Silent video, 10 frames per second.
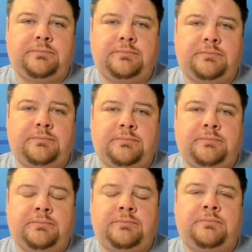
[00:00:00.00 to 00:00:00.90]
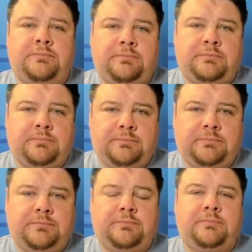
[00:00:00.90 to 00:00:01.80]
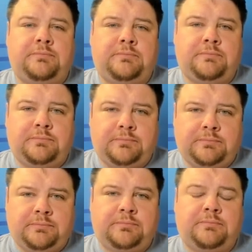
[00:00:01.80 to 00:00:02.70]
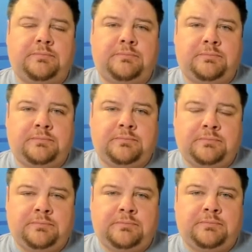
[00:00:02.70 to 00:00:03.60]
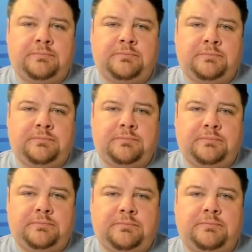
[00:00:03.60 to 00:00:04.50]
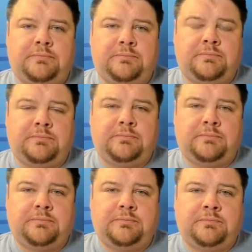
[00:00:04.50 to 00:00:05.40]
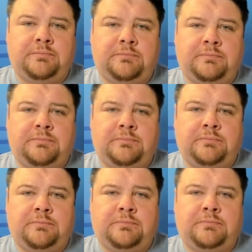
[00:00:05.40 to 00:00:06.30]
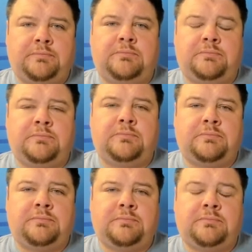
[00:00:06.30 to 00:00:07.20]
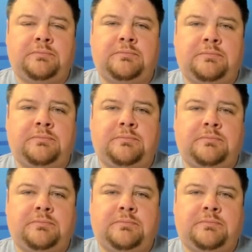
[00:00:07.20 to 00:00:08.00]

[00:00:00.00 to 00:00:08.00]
The person shown says nothing.